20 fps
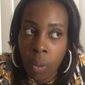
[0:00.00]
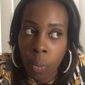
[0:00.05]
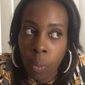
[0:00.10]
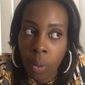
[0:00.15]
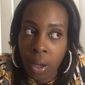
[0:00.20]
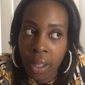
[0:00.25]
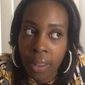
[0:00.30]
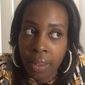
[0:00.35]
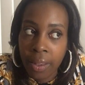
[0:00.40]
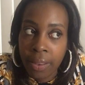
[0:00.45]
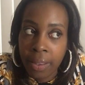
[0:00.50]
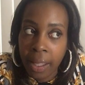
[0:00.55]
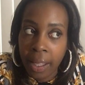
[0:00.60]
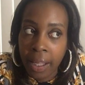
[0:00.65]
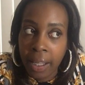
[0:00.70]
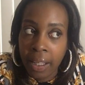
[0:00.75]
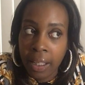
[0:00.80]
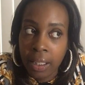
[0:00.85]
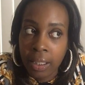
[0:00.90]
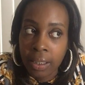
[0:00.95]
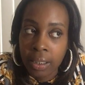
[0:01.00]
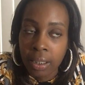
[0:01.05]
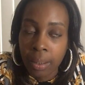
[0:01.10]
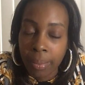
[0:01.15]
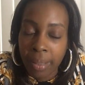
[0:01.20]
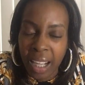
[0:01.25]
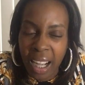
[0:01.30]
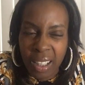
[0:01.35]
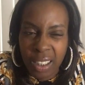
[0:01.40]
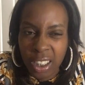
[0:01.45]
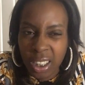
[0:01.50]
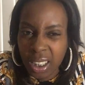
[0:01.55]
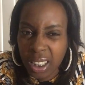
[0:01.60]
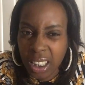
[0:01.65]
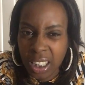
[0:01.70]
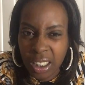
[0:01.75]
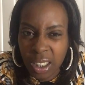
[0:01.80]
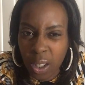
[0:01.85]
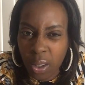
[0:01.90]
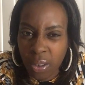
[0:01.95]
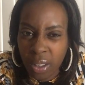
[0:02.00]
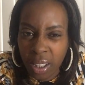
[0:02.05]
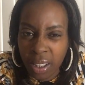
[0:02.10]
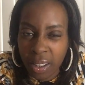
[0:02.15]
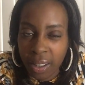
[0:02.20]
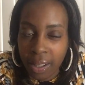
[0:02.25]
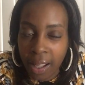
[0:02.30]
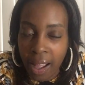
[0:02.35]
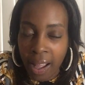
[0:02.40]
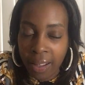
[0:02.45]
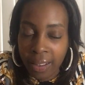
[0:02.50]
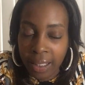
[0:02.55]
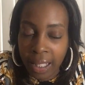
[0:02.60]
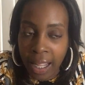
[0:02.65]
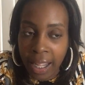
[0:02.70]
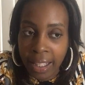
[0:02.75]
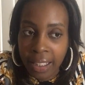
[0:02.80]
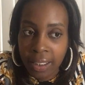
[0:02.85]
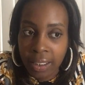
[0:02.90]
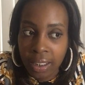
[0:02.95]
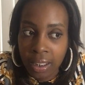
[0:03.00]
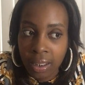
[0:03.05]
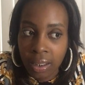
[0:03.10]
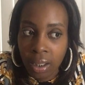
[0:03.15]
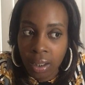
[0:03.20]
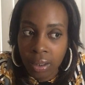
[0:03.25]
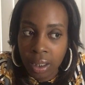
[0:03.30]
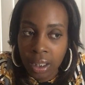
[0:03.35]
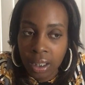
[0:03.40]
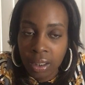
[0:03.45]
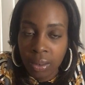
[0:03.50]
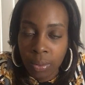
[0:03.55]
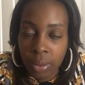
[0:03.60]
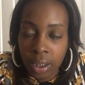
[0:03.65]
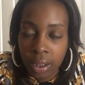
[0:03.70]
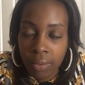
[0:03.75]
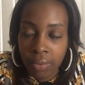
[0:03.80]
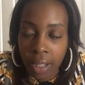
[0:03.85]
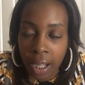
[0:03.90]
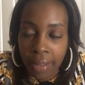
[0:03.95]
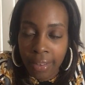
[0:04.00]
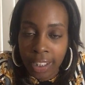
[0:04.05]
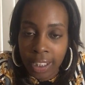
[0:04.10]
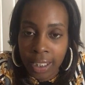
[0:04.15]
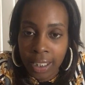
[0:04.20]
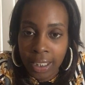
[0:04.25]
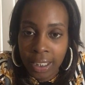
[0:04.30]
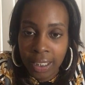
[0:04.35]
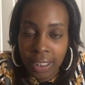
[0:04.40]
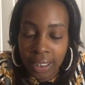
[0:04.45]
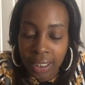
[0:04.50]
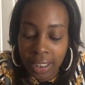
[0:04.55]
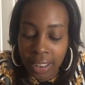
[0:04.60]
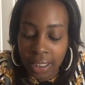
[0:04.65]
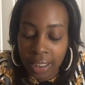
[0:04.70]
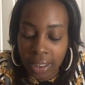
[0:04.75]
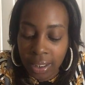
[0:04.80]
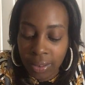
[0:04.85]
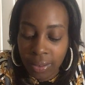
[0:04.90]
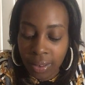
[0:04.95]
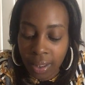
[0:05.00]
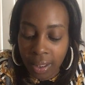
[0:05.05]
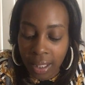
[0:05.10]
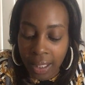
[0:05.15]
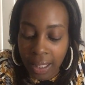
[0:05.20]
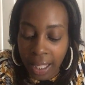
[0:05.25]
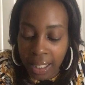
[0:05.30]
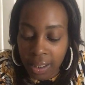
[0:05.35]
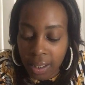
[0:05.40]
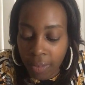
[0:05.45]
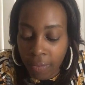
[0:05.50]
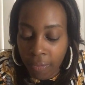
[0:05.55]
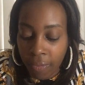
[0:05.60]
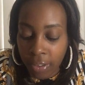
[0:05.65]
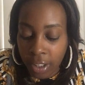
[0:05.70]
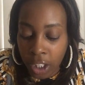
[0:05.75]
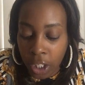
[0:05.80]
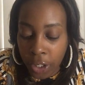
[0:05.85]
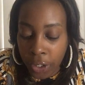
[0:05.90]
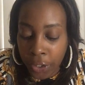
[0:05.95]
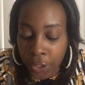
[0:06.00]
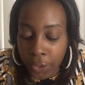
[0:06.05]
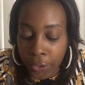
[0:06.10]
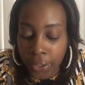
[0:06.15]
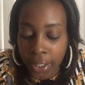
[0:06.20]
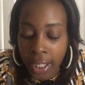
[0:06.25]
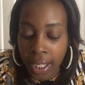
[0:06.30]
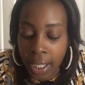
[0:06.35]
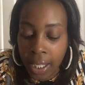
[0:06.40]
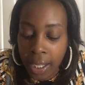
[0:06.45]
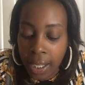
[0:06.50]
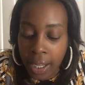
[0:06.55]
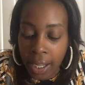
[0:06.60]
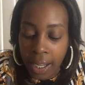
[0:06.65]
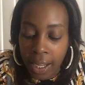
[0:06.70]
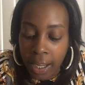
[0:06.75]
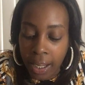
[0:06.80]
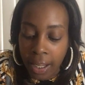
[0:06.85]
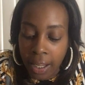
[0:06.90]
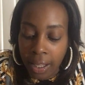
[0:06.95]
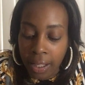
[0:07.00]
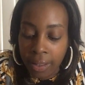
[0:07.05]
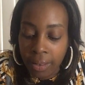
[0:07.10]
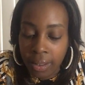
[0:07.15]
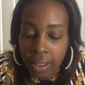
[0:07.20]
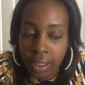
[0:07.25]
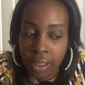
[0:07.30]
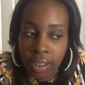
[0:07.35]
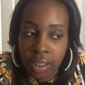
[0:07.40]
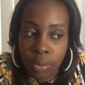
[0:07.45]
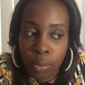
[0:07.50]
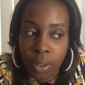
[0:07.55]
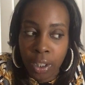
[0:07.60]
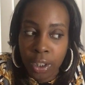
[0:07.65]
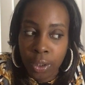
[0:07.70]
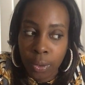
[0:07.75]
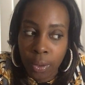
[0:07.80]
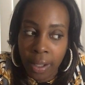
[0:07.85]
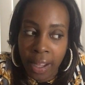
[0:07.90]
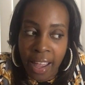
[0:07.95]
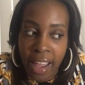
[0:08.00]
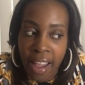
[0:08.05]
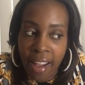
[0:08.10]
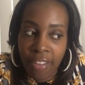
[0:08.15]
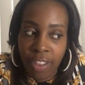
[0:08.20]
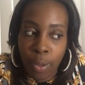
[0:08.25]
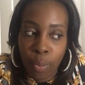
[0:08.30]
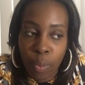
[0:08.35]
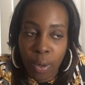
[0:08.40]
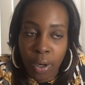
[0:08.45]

whether they subconsciously know it or not. Like, this is where you find the tease is. They like to flirt, and this is where you'll have